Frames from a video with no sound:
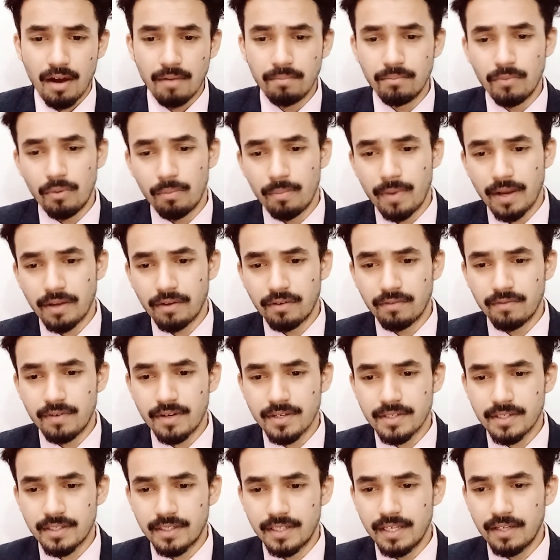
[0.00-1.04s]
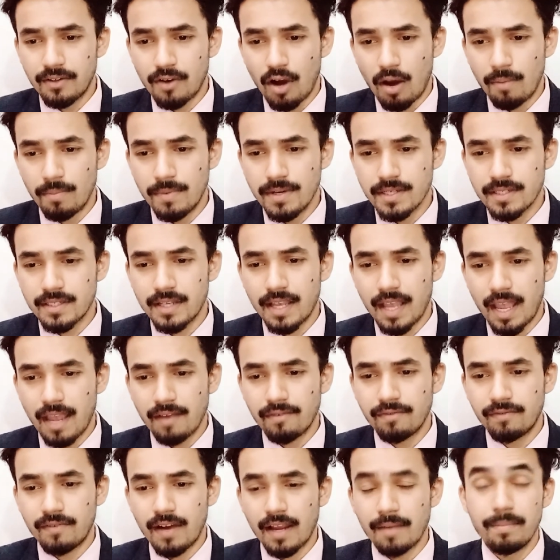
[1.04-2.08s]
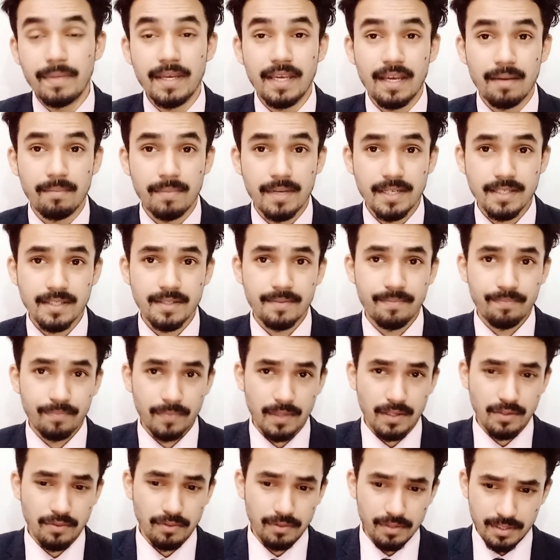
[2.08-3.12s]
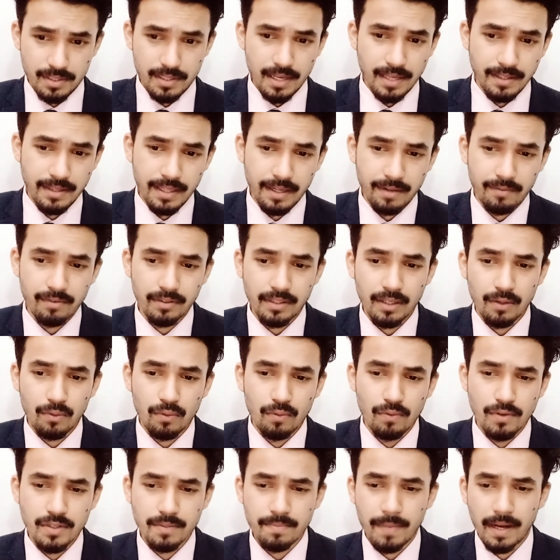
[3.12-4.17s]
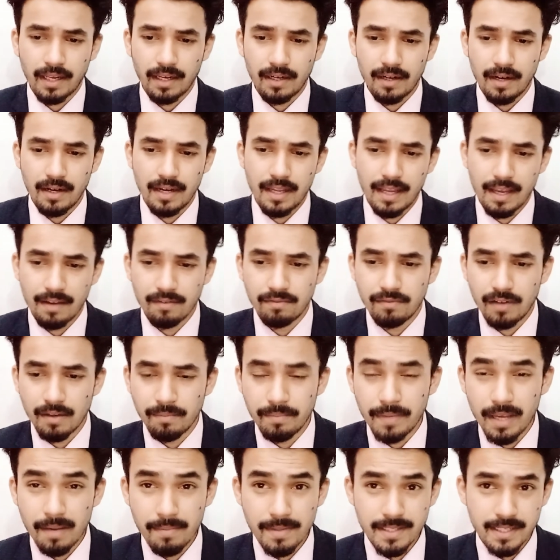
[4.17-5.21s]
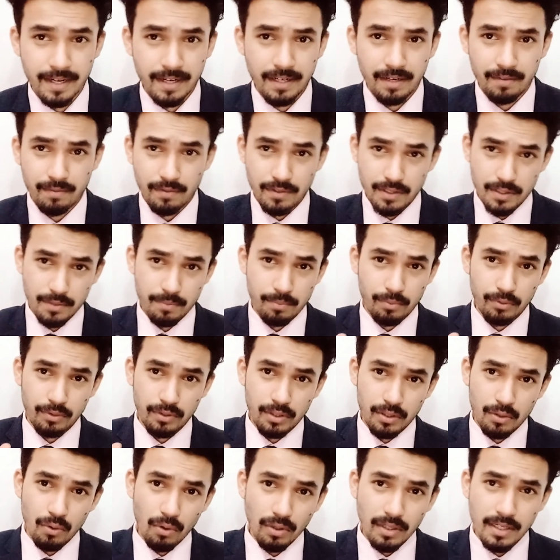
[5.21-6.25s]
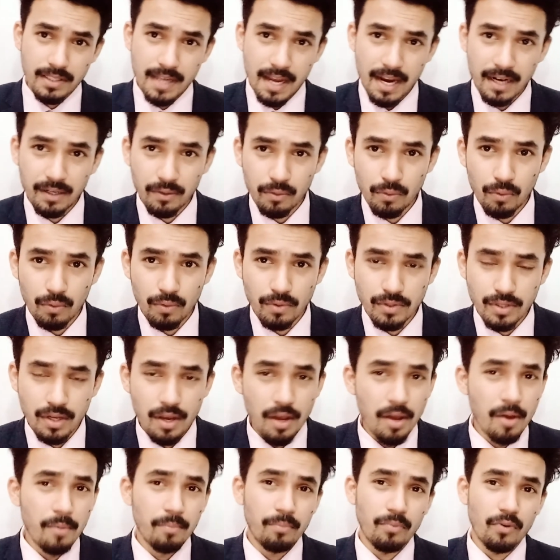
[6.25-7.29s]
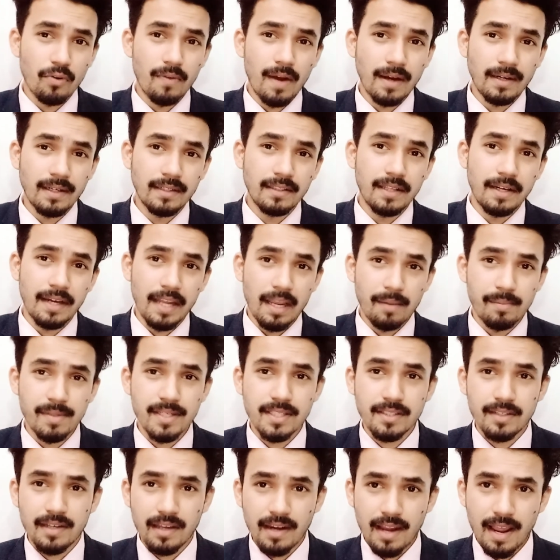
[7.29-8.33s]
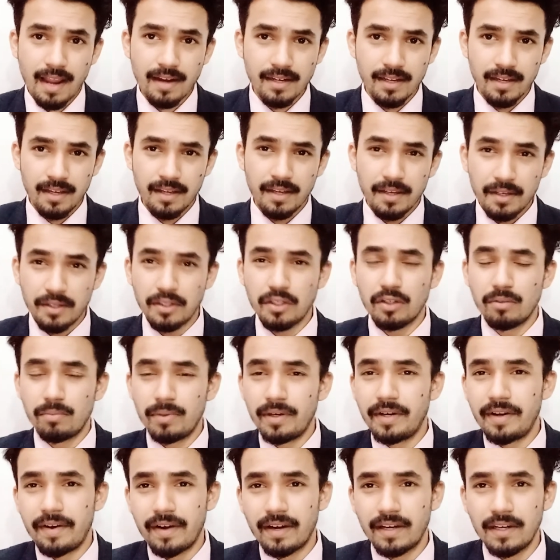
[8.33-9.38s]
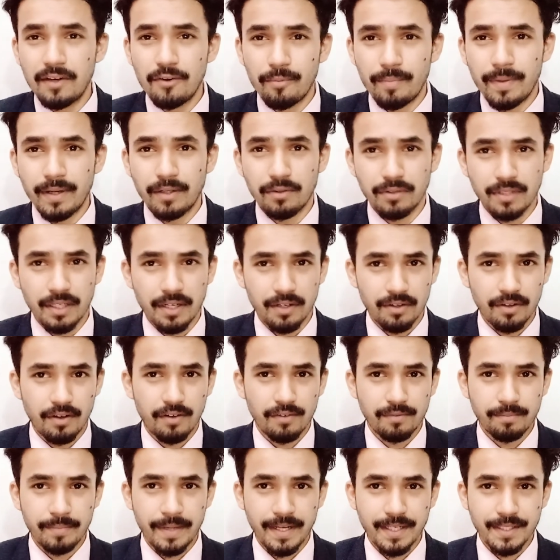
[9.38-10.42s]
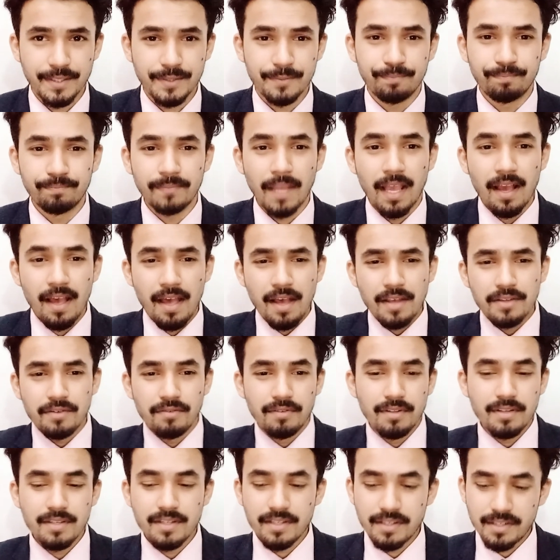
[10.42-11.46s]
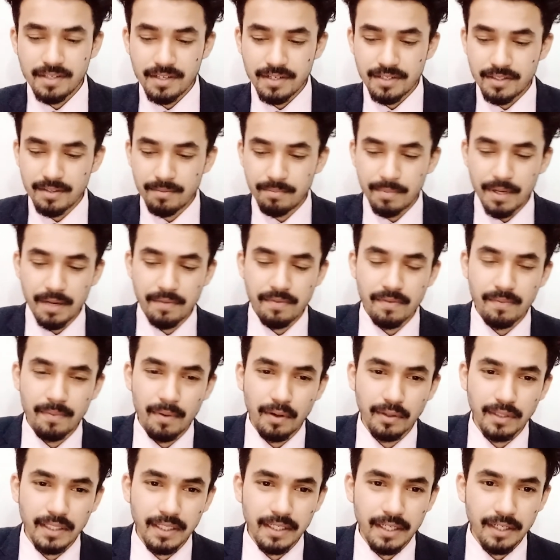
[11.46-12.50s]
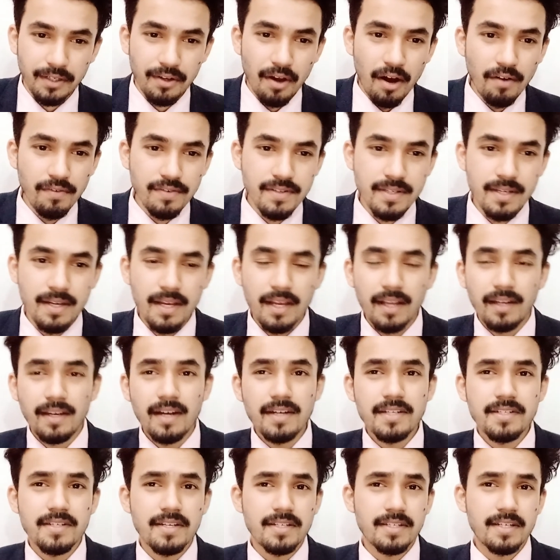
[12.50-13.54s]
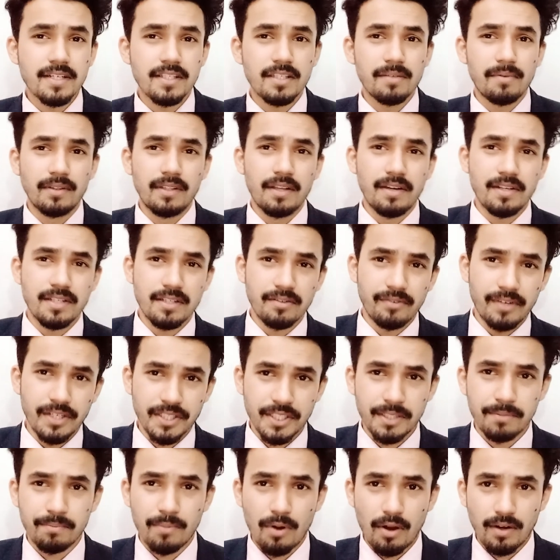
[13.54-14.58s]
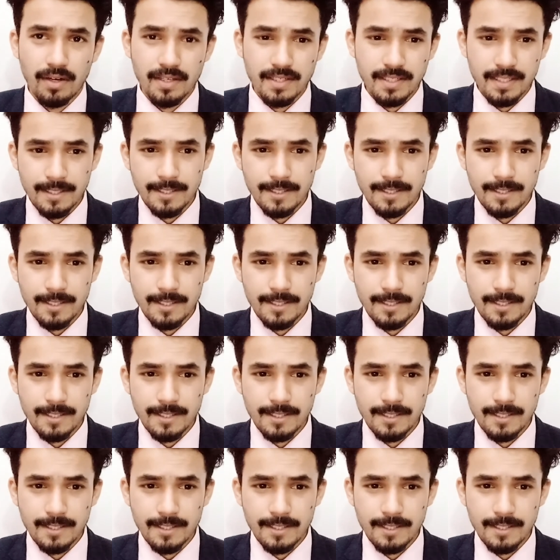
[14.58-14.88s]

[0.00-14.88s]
Mumbai University, Commerce, FYBMS. So this is I think for the course particularly fybms. again if you just put your desired course provided the name is correct you will directly open to the cutoff page. So this is just the brief about the cutoffs. Let's discuss about the reservation policy.